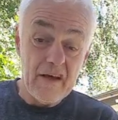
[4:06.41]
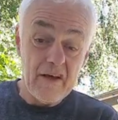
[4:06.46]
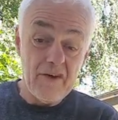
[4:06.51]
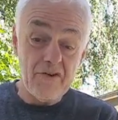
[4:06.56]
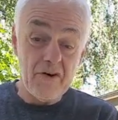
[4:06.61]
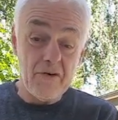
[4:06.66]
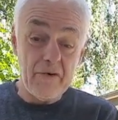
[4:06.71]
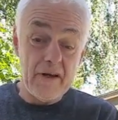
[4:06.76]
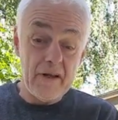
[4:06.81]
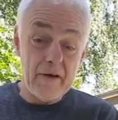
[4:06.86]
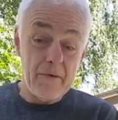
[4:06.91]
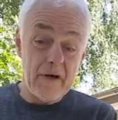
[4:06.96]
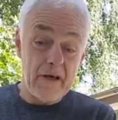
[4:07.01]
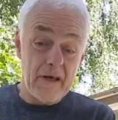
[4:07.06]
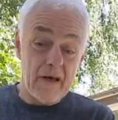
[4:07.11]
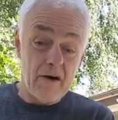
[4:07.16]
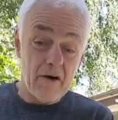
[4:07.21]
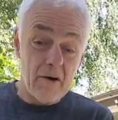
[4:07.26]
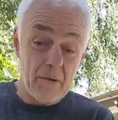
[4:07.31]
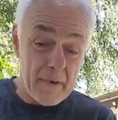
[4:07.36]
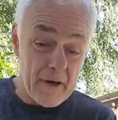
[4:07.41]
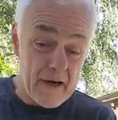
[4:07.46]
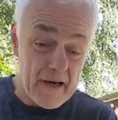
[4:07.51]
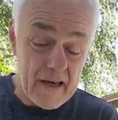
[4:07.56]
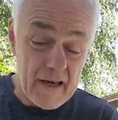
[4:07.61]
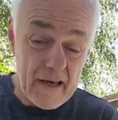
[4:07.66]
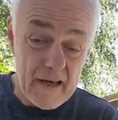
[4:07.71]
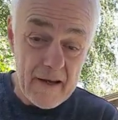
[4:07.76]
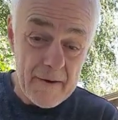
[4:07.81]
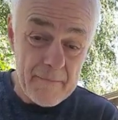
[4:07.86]
So, anyway, I got
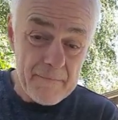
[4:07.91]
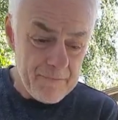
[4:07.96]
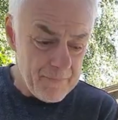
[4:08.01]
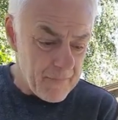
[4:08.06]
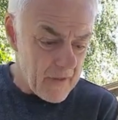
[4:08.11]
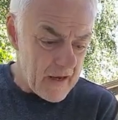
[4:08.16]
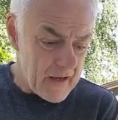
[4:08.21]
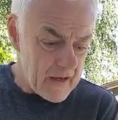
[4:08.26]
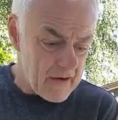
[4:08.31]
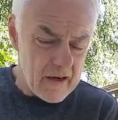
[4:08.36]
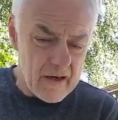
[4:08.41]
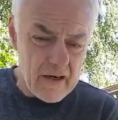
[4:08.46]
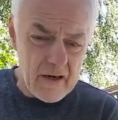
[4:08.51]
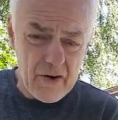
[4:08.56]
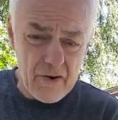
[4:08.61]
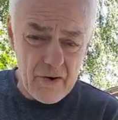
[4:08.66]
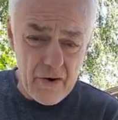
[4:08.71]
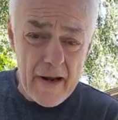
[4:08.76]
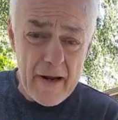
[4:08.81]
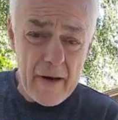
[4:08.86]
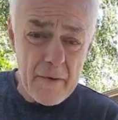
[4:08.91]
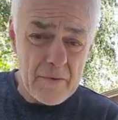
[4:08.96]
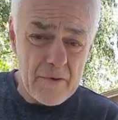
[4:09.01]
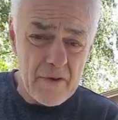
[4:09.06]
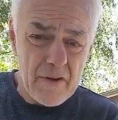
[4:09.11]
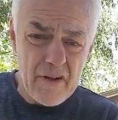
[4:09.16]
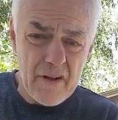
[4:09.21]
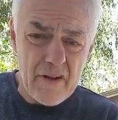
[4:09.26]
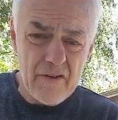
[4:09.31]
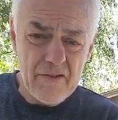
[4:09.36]
back and I
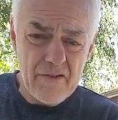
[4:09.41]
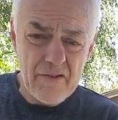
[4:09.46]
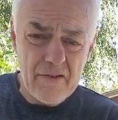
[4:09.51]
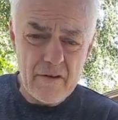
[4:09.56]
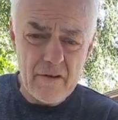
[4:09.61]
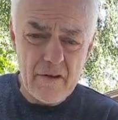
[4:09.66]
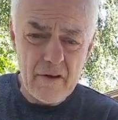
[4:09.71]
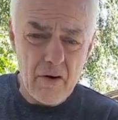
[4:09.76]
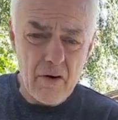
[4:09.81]
ground this